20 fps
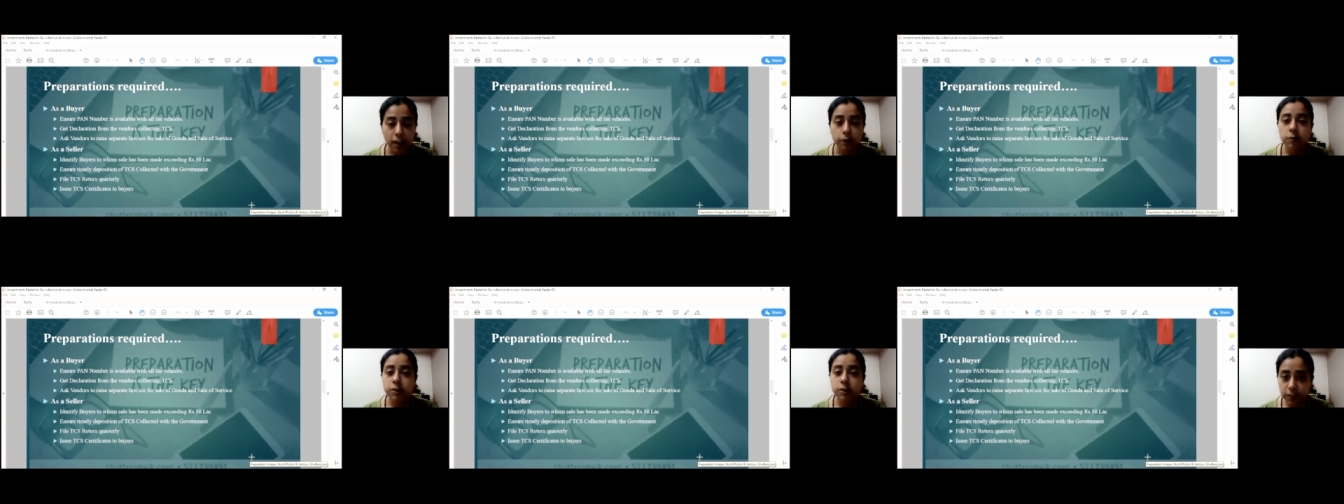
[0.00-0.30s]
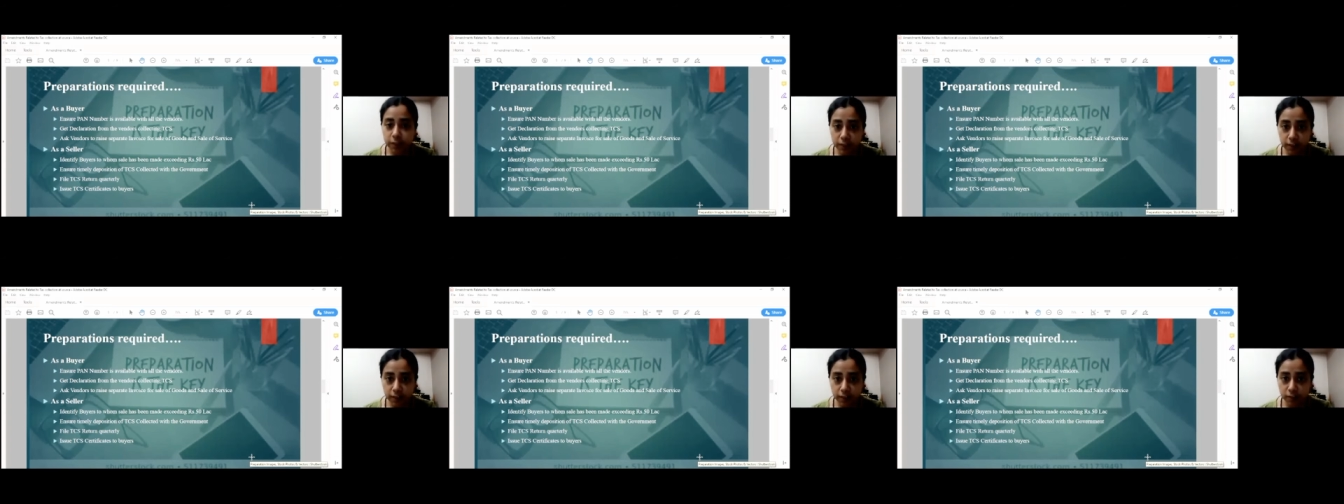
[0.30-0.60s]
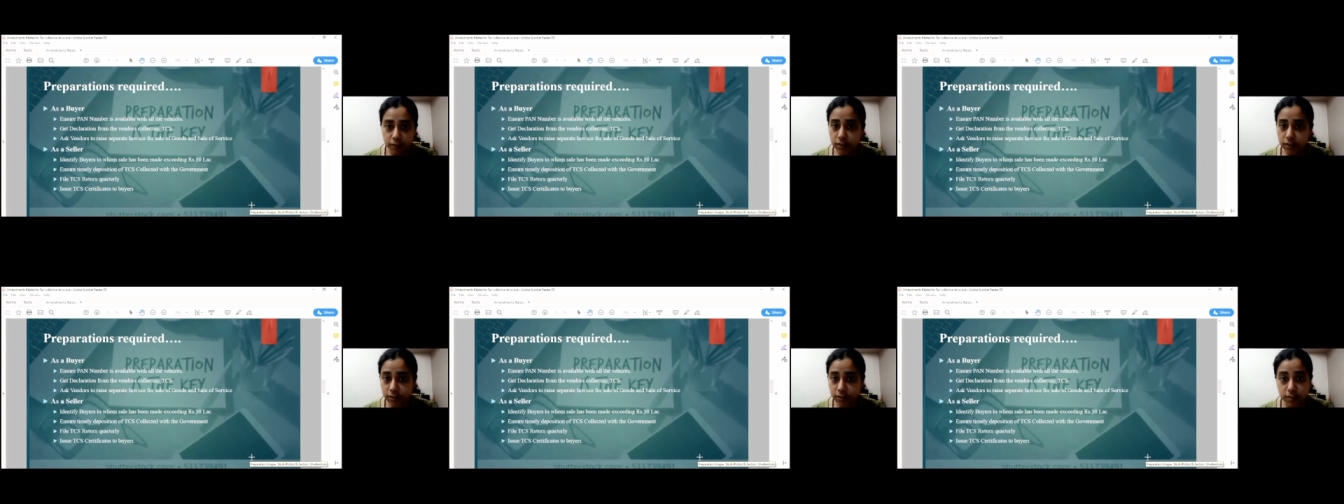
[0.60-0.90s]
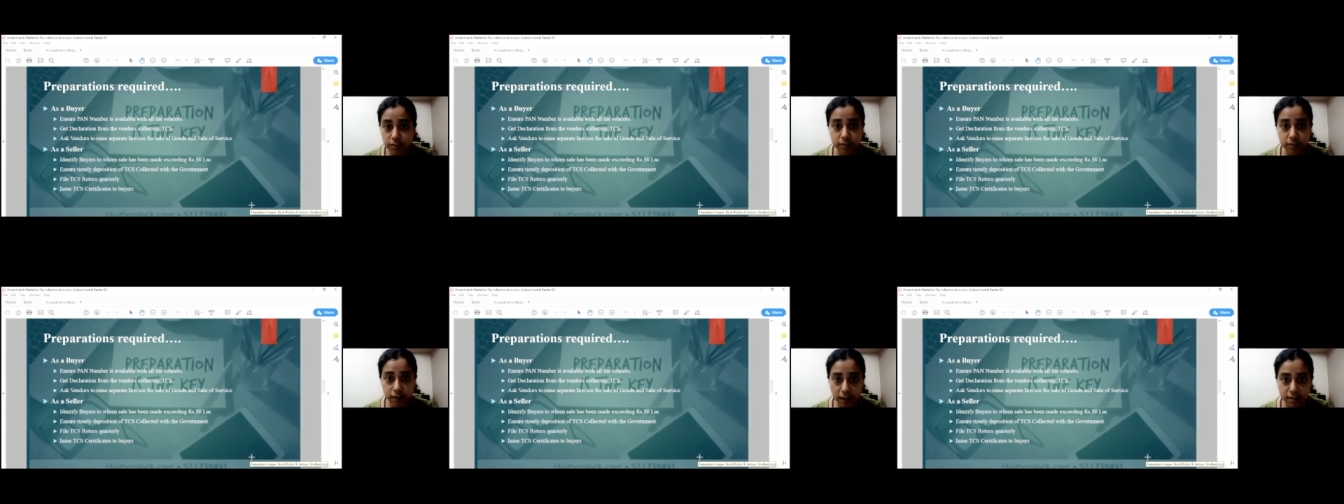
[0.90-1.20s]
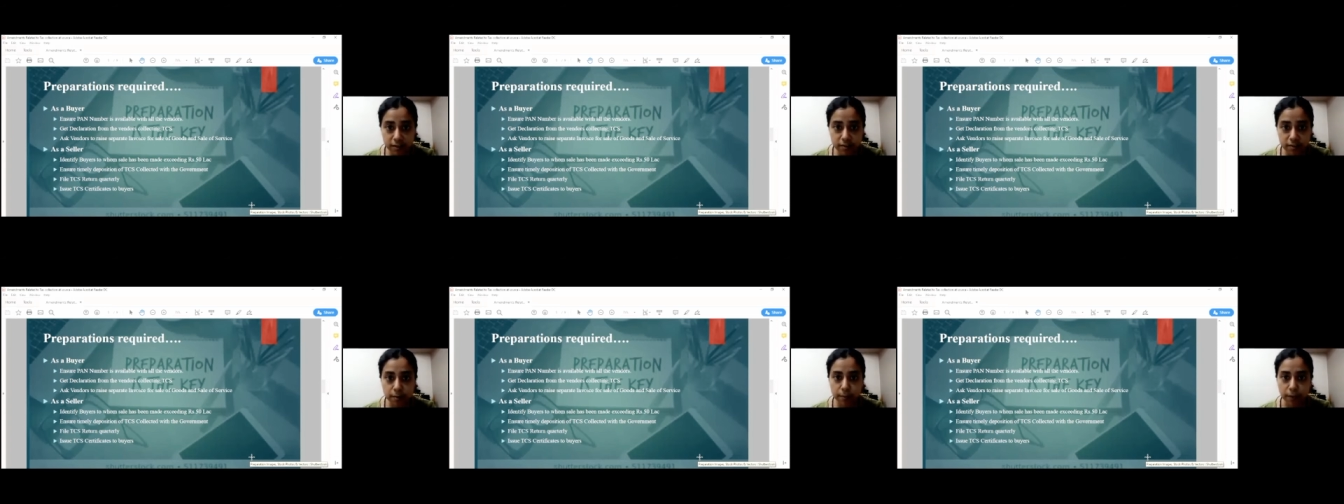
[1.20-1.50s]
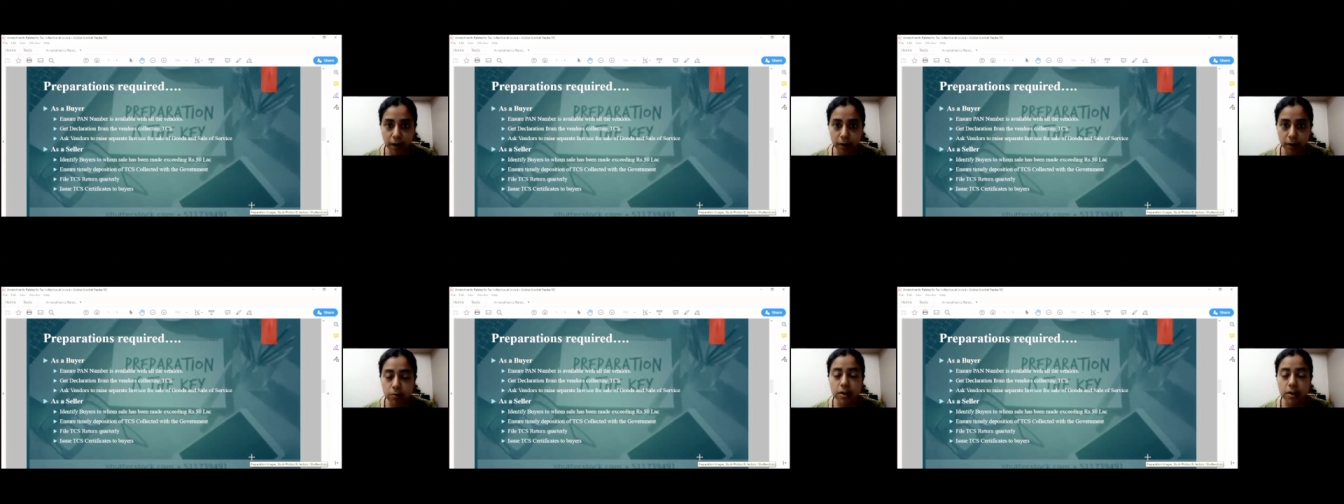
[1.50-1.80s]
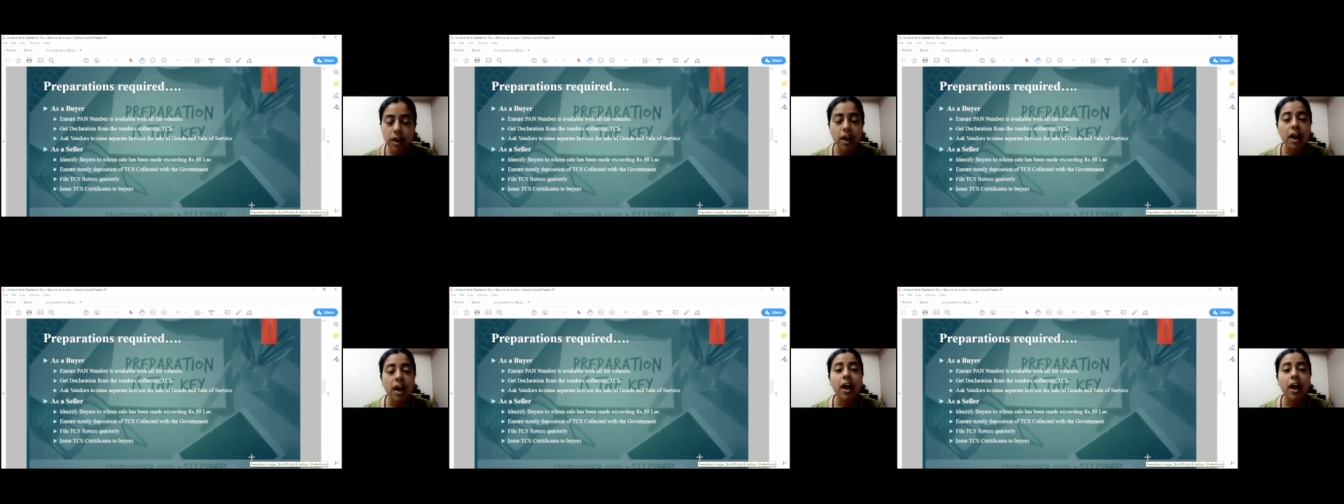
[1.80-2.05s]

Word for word: which we uh, just discussed about,